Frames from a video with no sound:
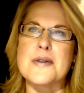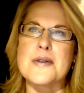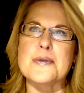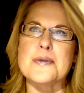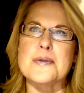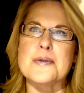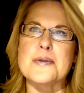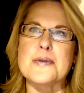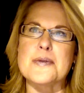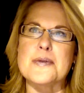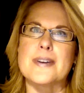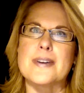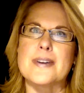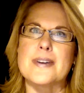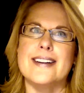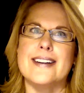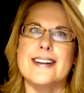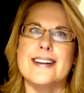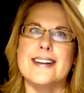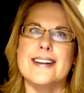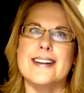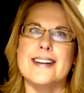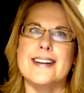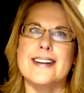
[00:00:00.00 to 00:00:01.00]

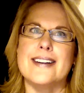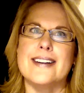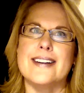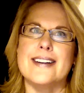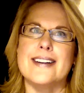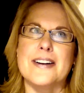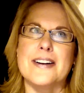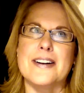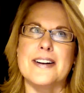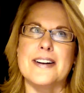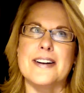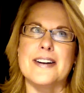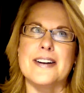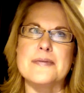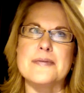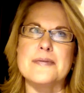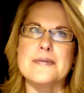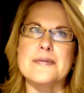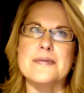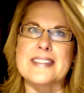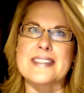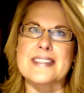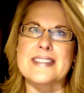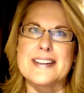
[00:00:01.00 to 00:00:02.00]
Well,
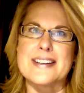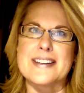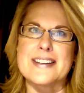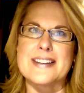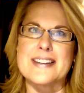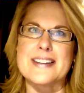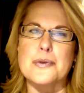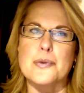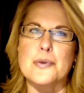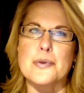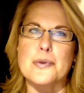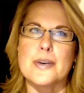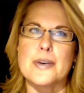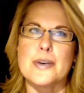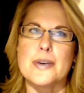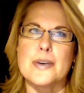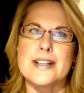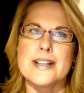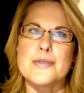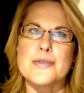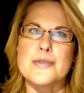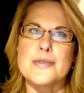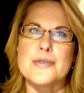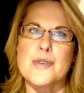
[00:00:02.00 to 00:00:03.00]

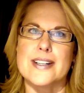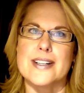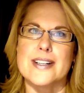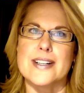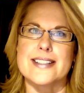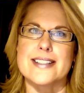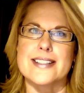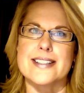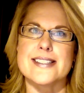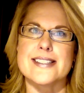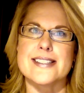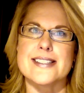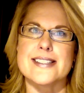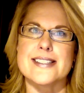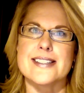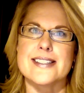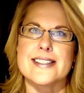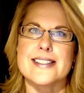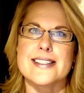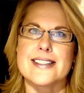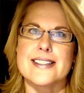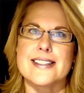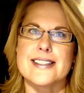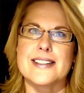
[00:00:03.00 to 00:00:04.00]
one was
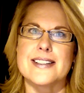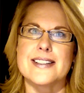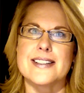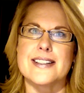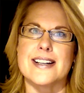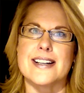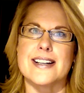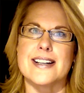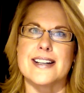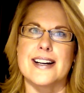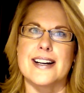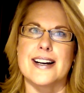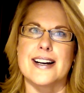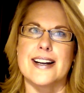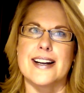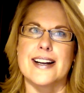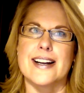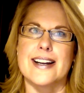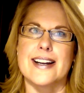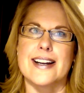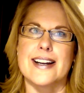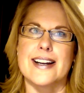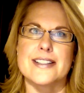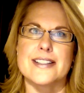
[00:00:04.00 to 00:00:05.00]
I
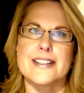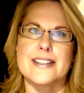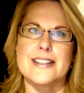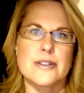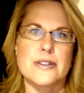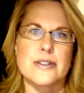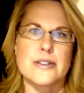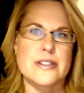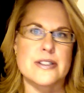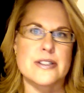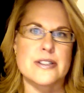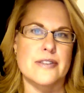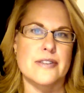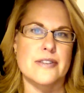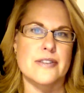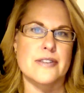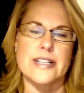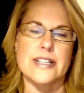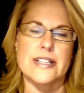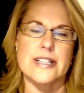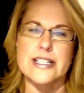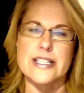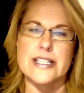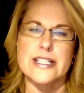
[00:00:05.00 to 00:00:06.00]
had students of all
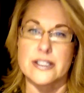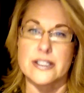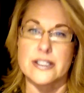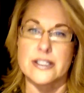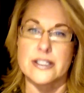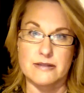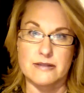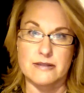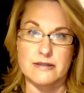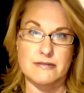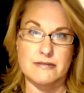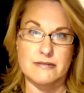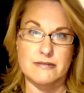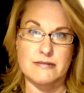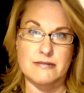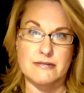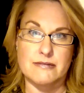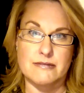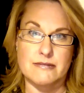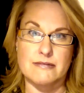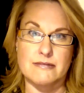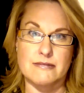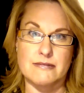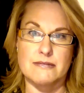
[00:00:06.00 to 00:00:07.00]
ages.
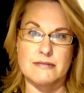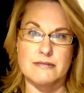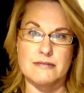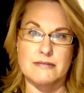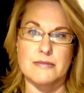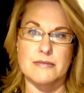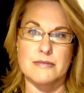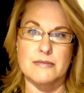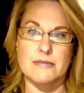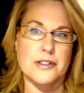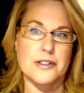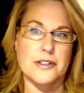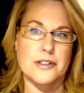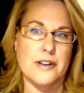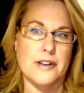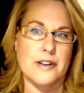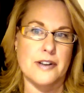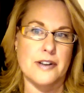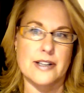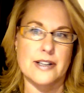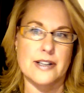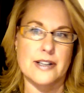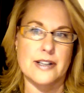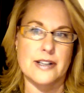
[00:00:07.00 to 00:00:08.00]

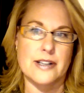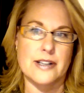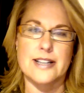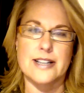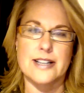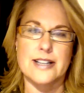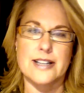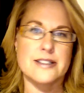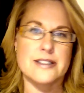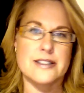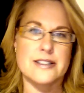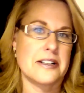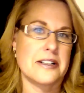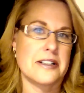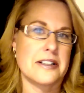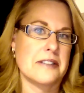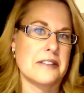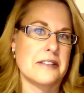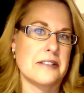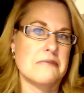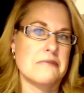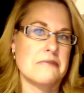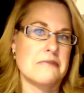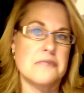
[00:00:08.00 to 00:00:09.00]
undergrad class, I had
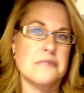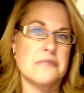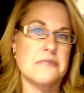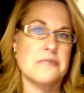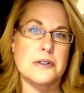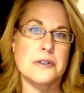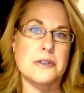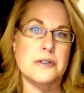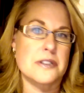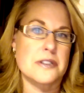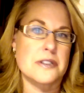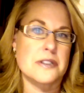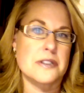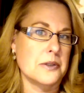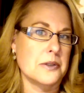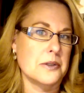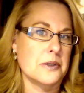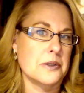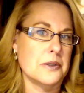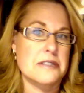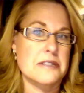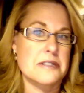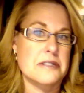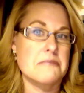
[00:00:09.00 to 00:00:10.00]
students as old
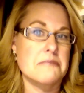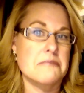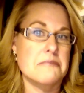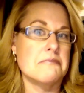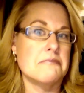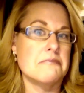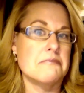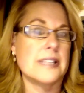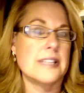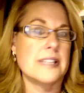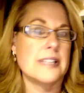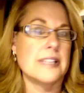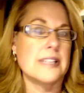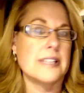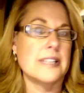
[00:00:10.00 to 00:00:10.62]
as late